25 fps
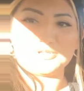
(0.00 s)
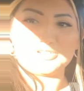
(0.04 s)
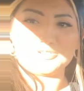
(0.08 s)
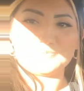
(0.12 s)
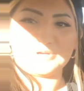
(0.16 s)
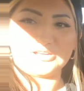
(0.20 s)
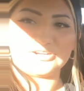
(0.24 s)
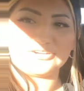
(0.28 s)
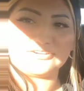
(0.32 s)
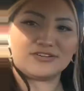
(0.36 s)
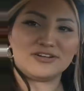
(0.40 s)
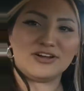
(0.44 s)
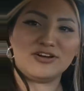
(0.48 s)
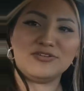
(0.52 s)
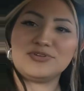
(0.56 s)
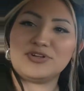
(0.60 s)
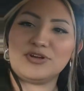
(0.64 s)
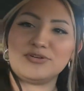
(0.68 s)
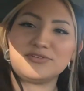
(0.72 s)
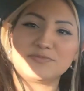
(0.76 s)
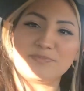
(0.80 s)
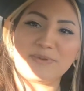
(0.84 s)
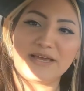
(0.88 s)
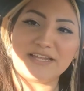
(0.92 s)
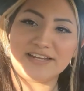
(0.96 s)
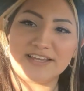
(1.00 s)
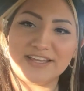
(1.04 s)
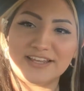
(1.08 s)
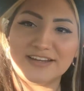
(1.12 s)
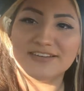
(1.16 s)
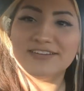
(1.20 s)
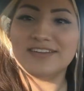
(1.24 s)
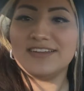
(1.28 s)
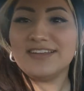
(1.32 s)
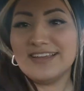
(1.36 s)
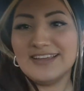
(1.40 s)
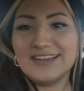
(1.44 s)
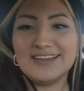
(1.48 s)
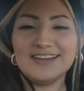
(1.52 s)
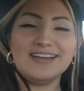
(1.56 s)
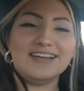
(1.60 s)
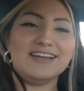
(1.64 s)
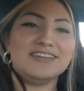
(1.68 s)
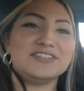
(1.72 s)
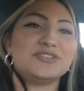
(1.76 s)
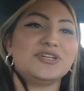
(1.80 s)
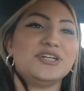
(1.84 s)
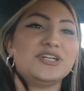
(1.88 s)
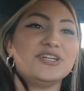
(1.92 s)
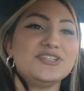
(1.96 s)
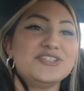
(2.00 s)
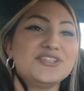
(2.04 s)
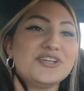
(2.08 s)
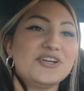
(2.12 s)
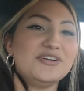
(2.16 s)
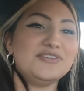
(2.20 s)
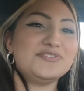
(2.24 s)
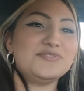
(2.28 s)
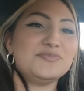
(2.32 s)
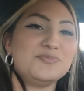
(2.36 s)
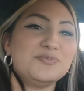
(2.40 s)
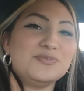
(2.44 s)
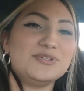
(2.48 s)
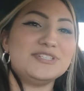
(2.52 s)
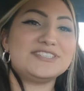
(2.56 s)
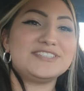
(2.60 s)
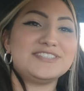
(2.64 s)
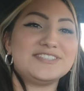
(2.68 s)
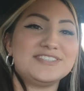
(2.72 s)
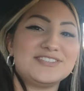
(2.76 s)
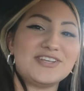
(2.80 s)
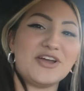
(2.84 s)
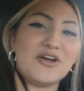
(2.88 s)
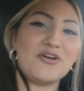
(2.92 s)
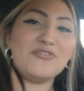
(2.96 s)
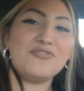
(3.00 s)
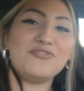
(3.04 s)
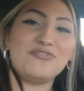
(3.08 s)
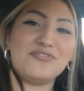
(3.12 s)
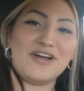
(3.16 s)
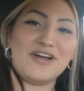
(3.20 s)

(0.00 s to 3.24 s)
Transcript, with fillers: so much better. Oh no, it's bad again. Trader Joe's was so